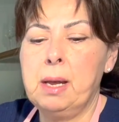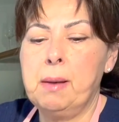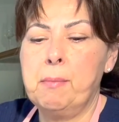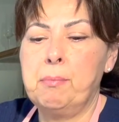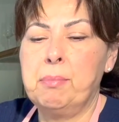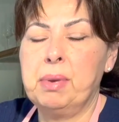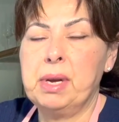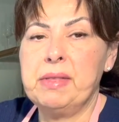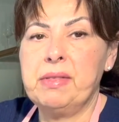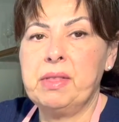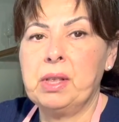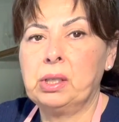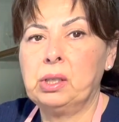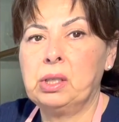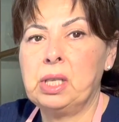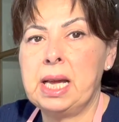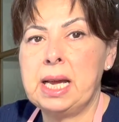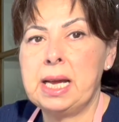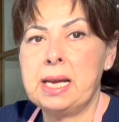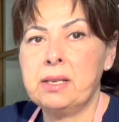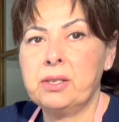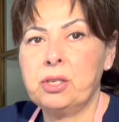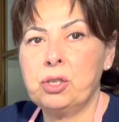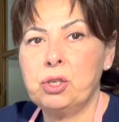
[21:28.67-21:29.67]
But the
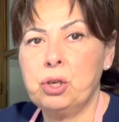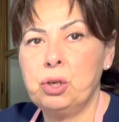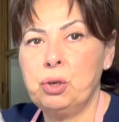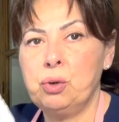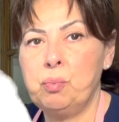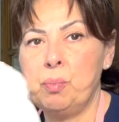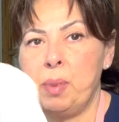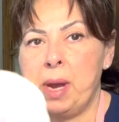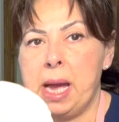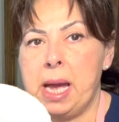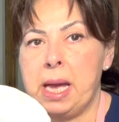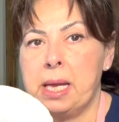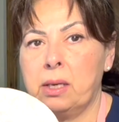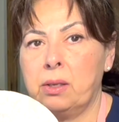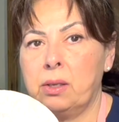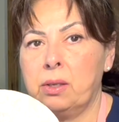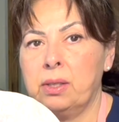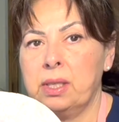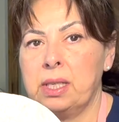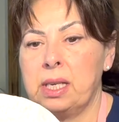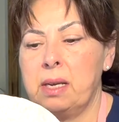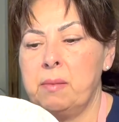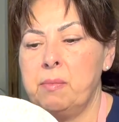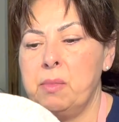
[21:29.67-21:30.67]
last 2
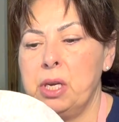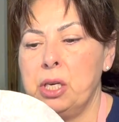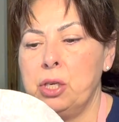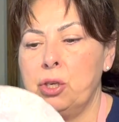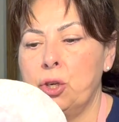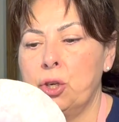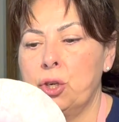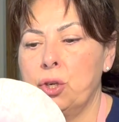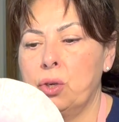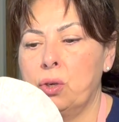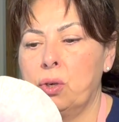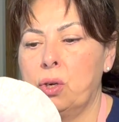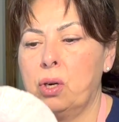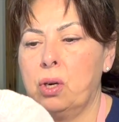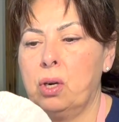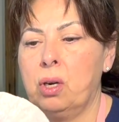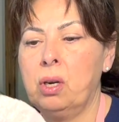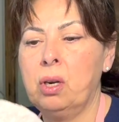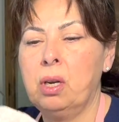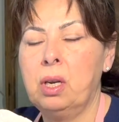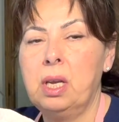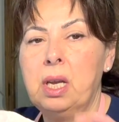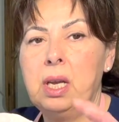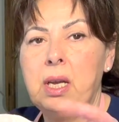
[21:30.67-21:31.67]
petals, I made sure
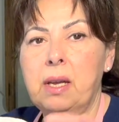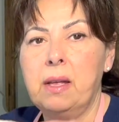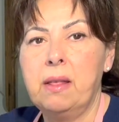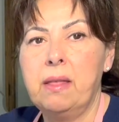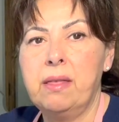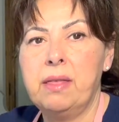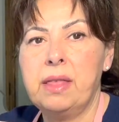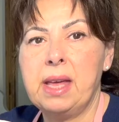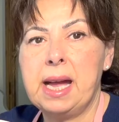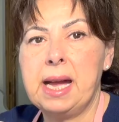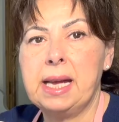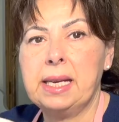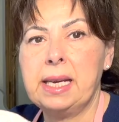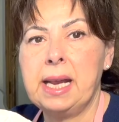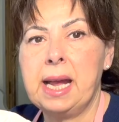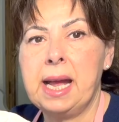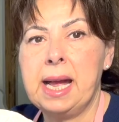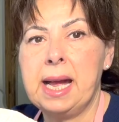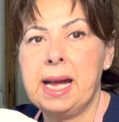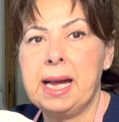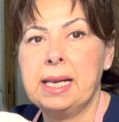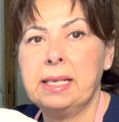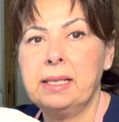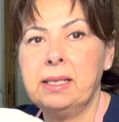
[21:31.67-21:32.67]
that
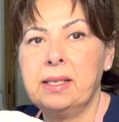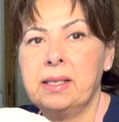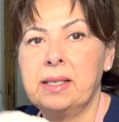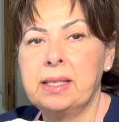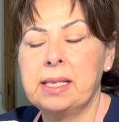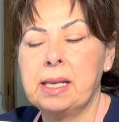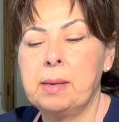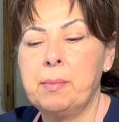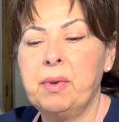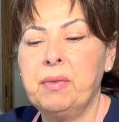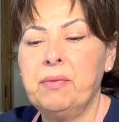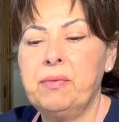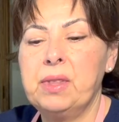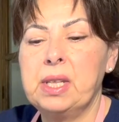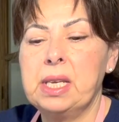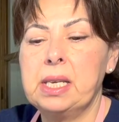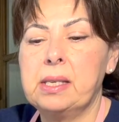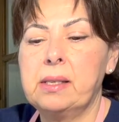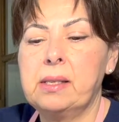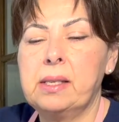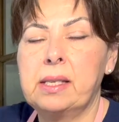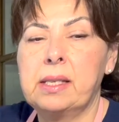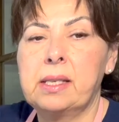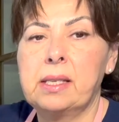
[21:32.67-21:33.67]
had some of
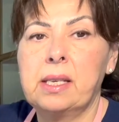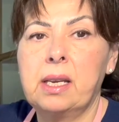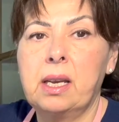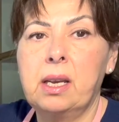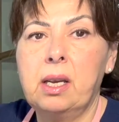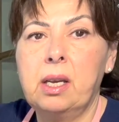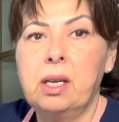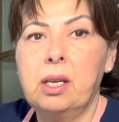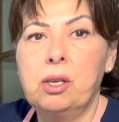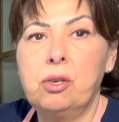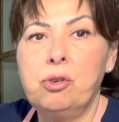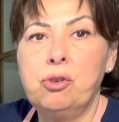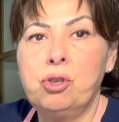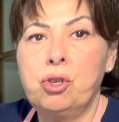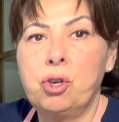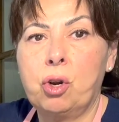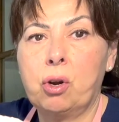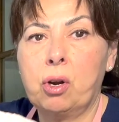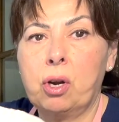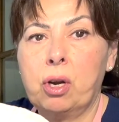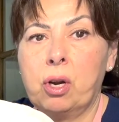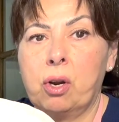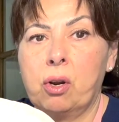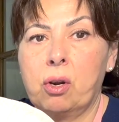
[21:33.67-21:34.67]
this
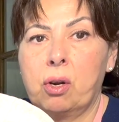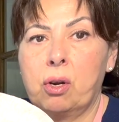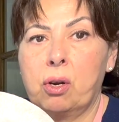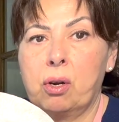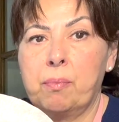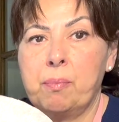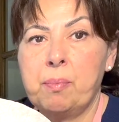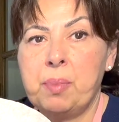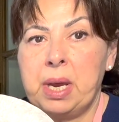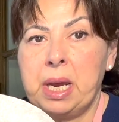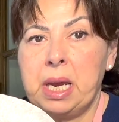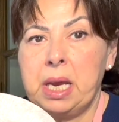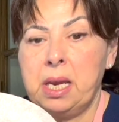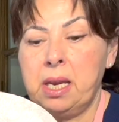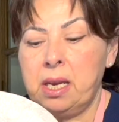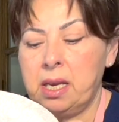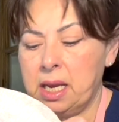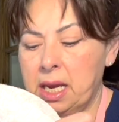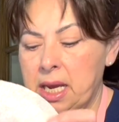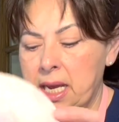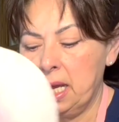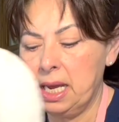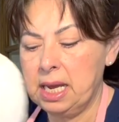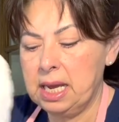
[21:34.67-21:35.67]
darker pink
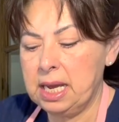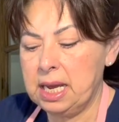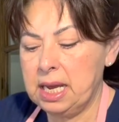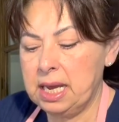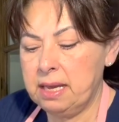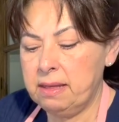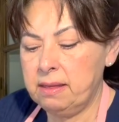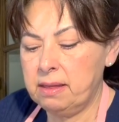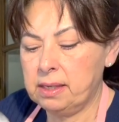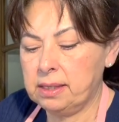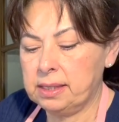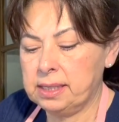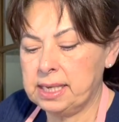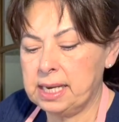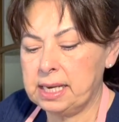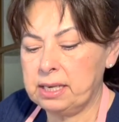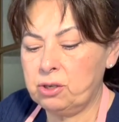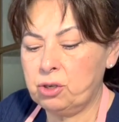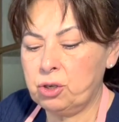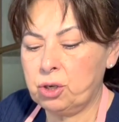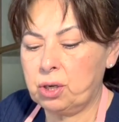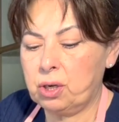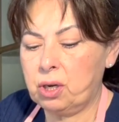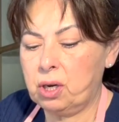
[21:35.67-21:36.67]
in the
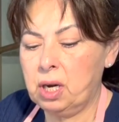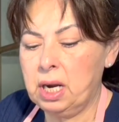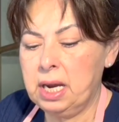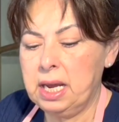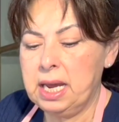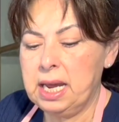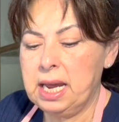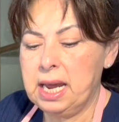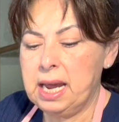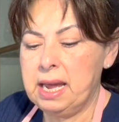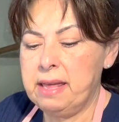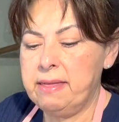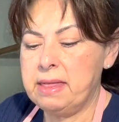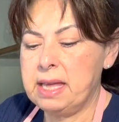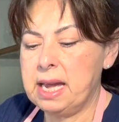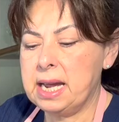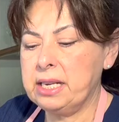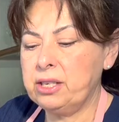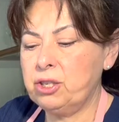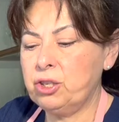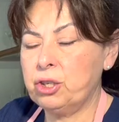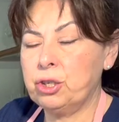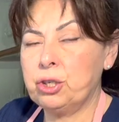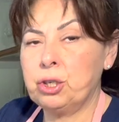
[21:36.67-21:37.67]
center. And
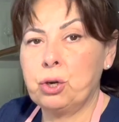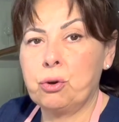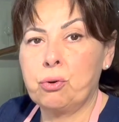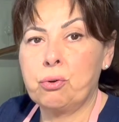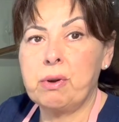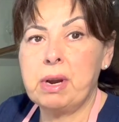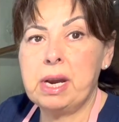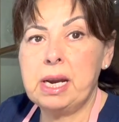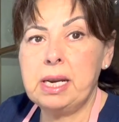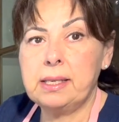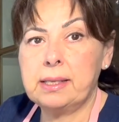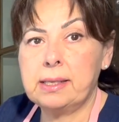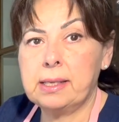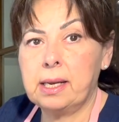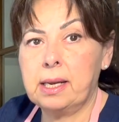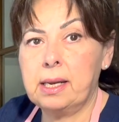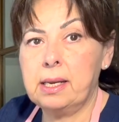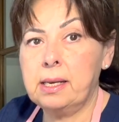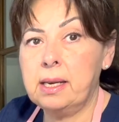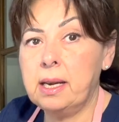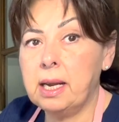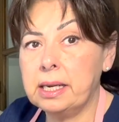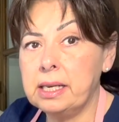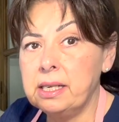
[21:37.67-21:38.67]
that just creates a
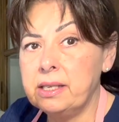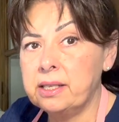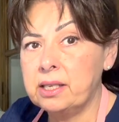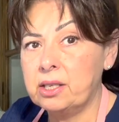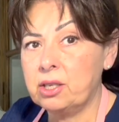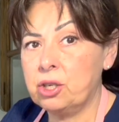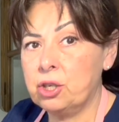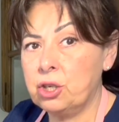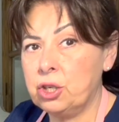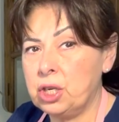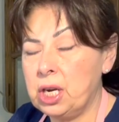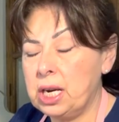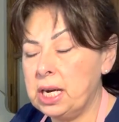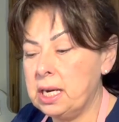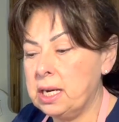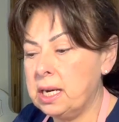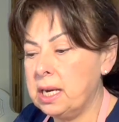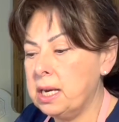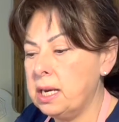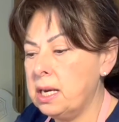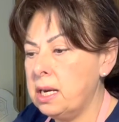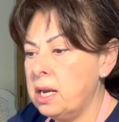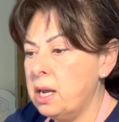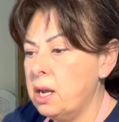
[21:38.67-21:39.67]
nice
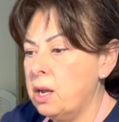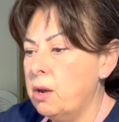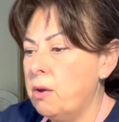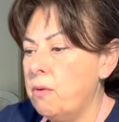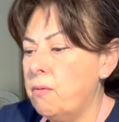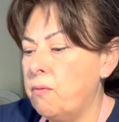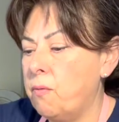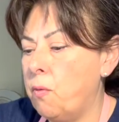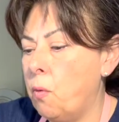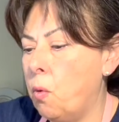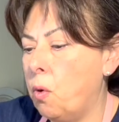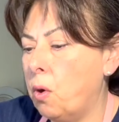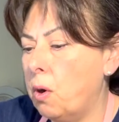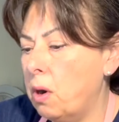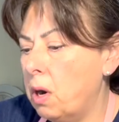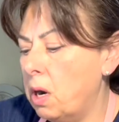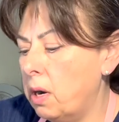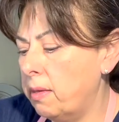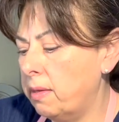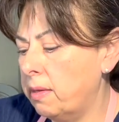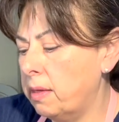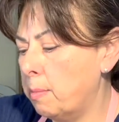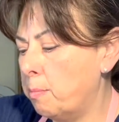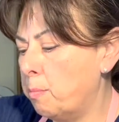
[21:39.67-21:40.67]
shading for
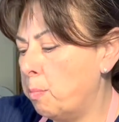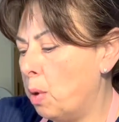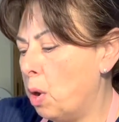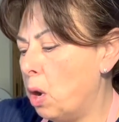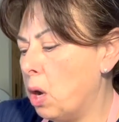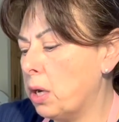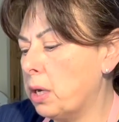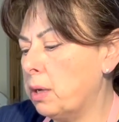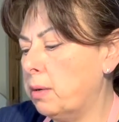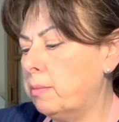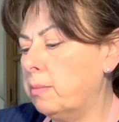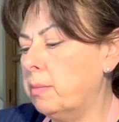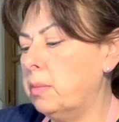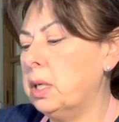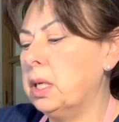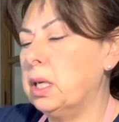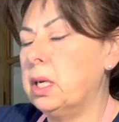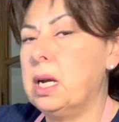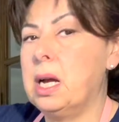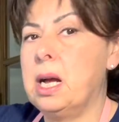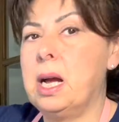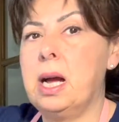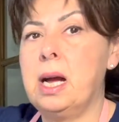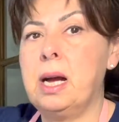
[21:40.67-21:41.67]
the bottom
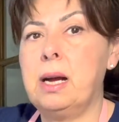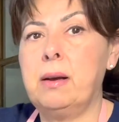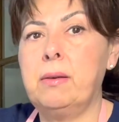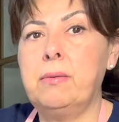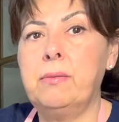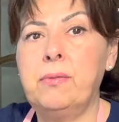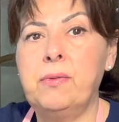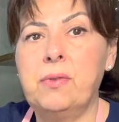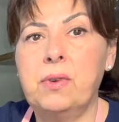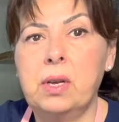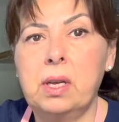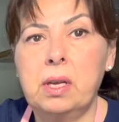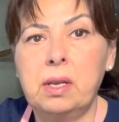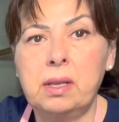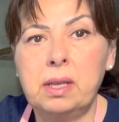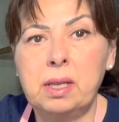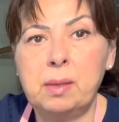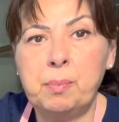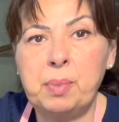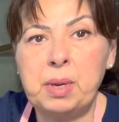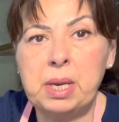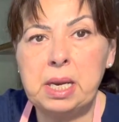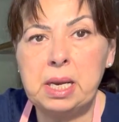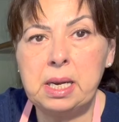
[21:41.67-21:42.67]
of the
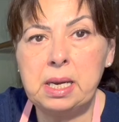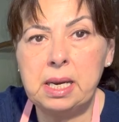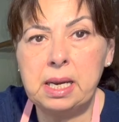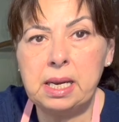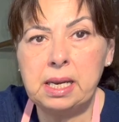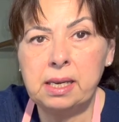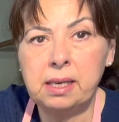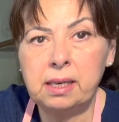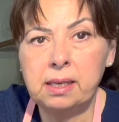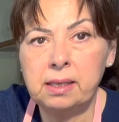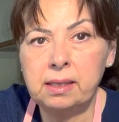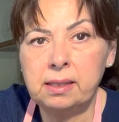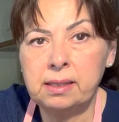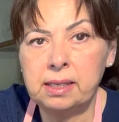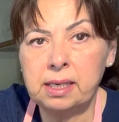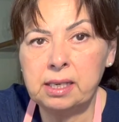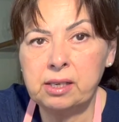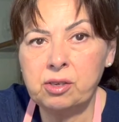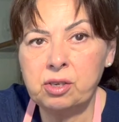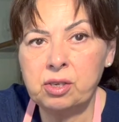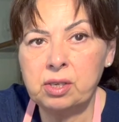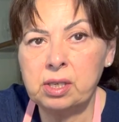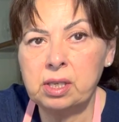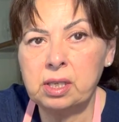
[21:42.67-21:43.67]
peony,
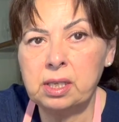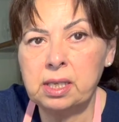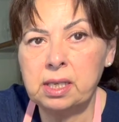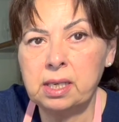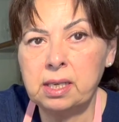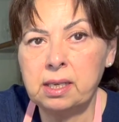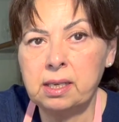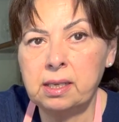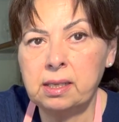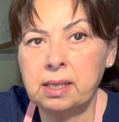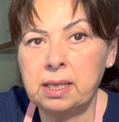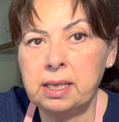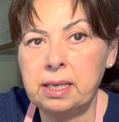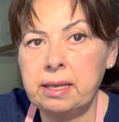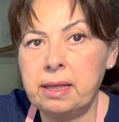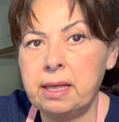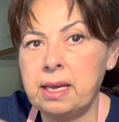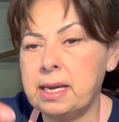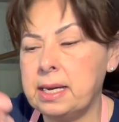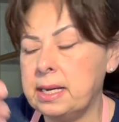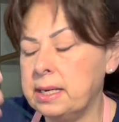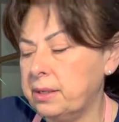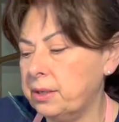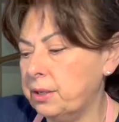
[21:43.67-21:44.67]
such as like
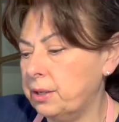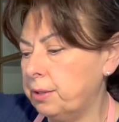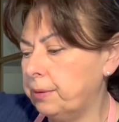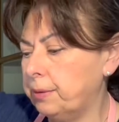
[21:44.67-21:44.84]
that.